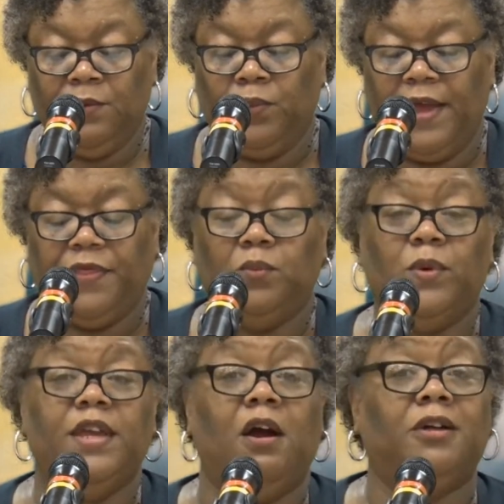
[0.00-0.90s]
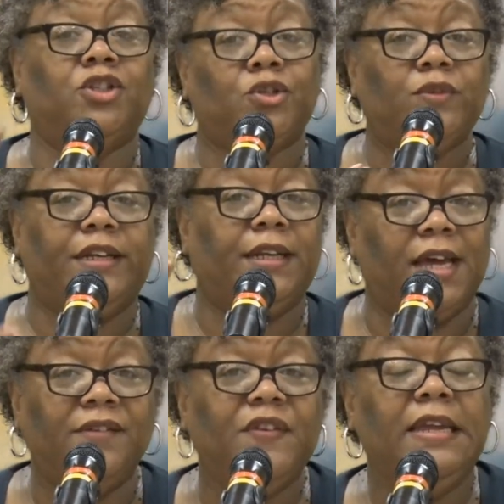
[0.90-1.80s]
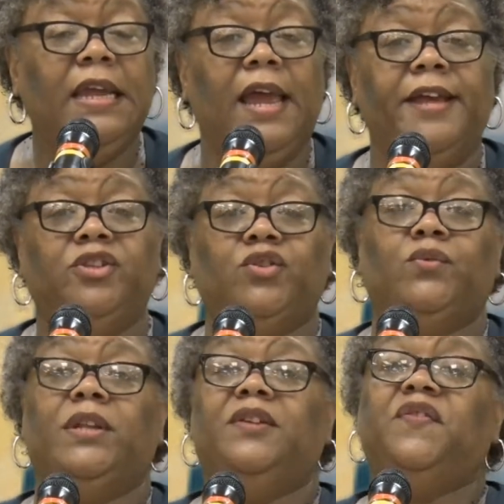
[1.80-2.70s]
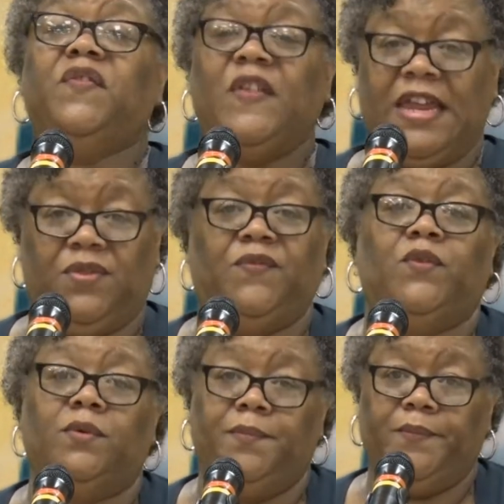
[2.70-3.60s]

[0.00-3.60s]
whether we are truly loving and truly faithful.